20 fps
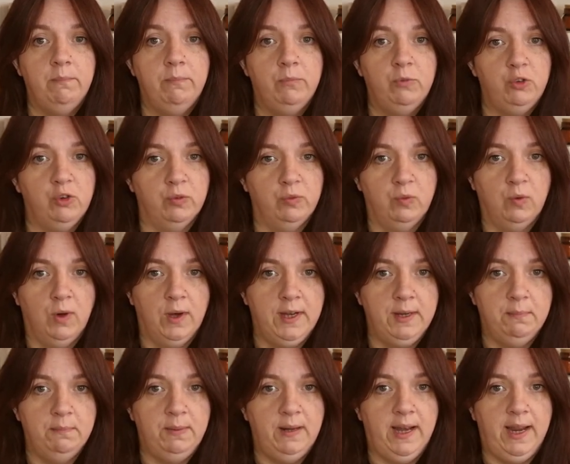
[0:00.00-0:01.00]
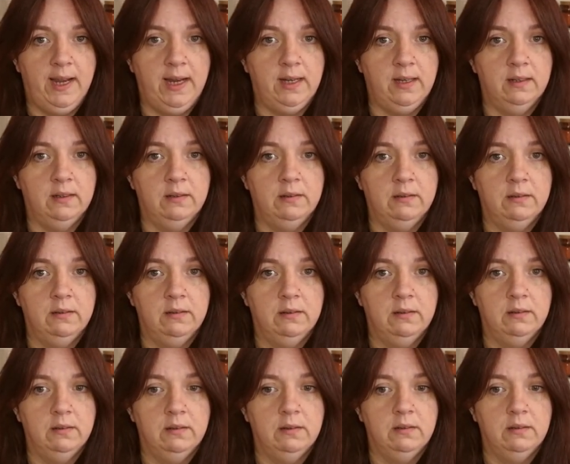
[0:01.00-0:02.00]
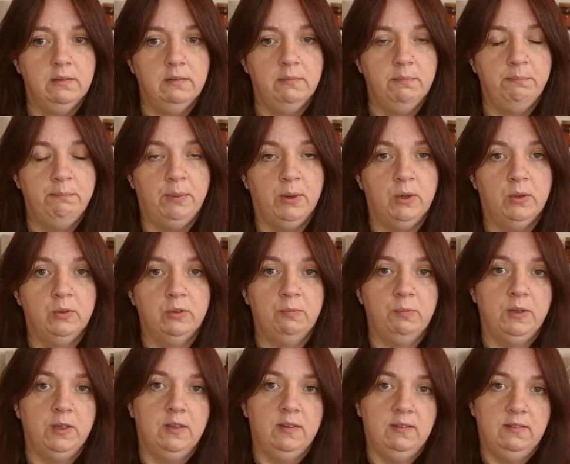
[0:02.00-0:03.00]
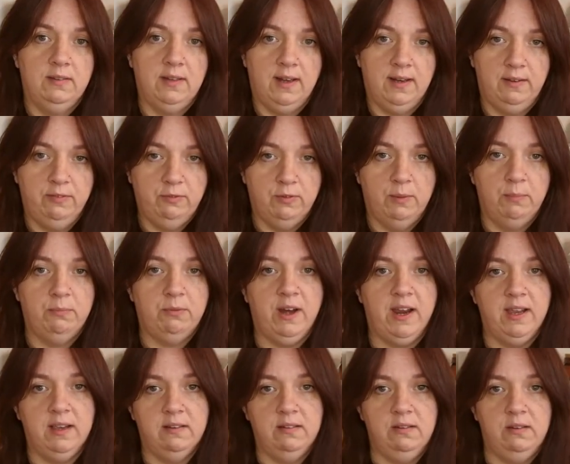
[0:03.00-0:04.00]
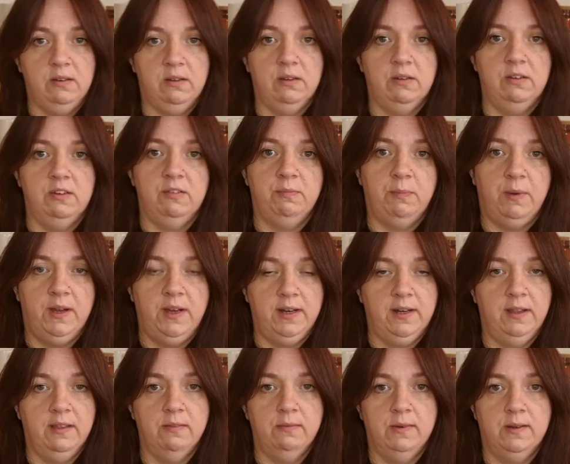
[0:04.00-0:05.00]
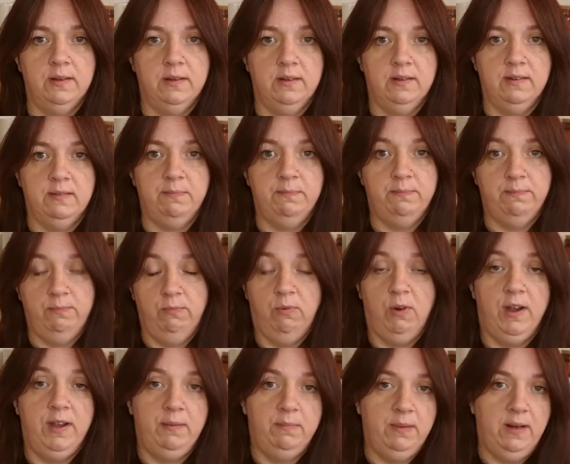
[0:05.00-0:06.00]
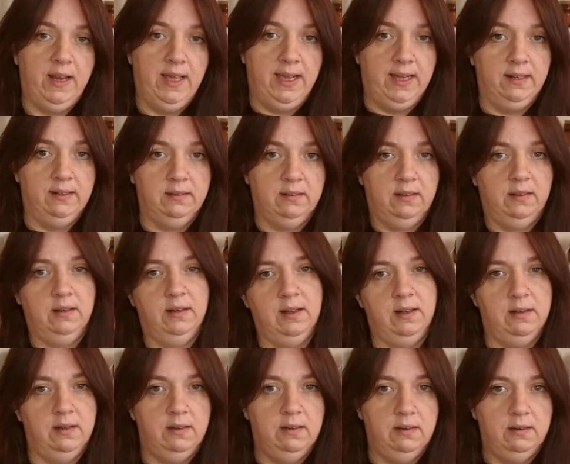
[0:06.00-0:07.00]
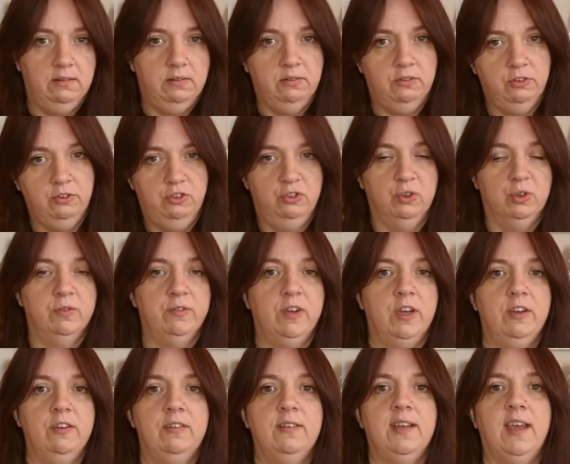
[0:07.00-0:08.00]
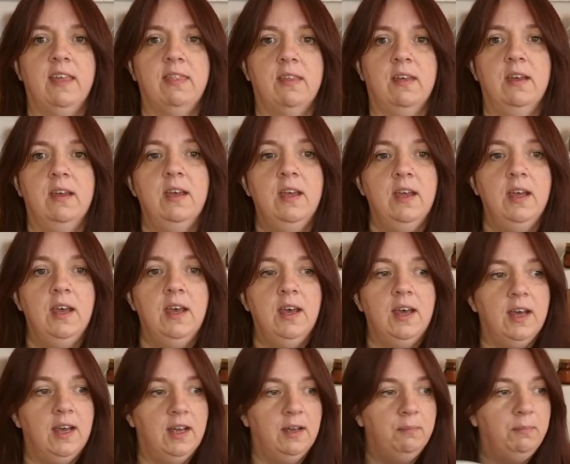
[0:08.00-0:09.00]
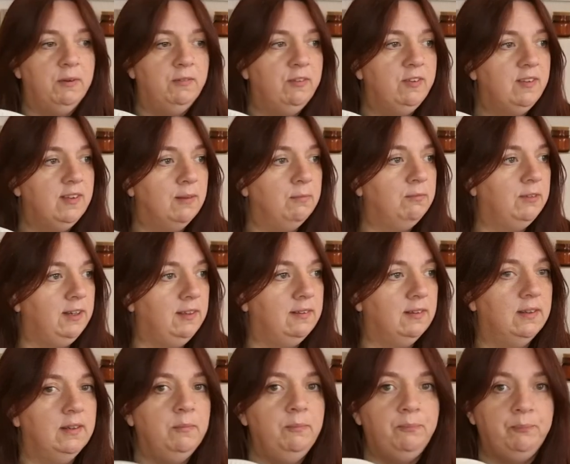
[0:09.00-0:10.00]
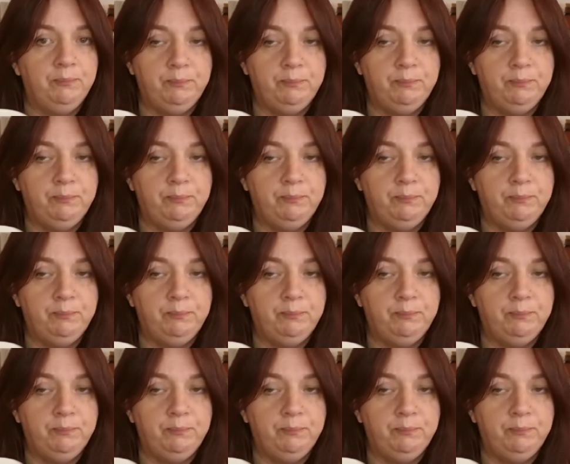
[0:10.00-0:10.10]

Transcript: sort of white plain bowls because then if one breaks, you can just buy another one that's white plain and it sort of goes together. But for some reason,